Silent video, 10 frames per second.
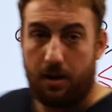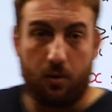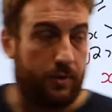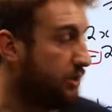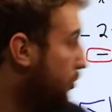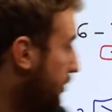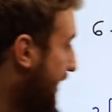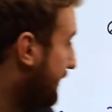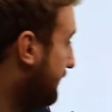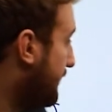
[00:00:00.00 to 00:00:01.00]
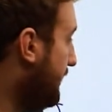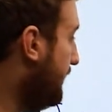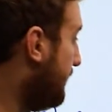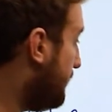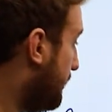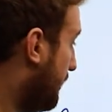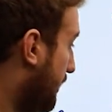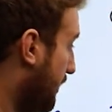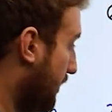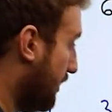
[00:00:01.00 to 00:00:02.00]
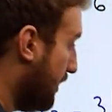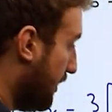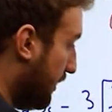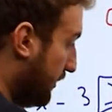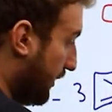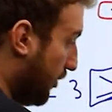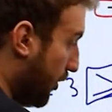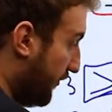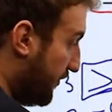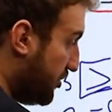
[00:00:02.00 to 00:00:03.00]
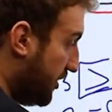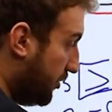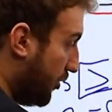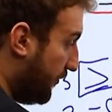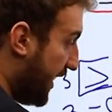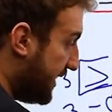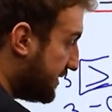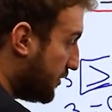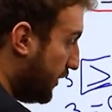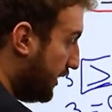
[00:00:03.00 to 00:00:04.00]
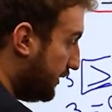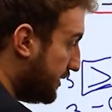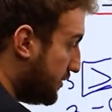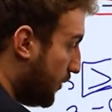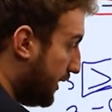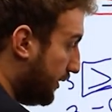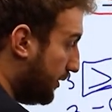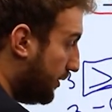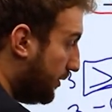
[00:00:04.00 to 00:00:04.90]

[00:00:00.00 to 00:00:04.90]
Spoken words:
we know that here the coefficient of x squared is 1,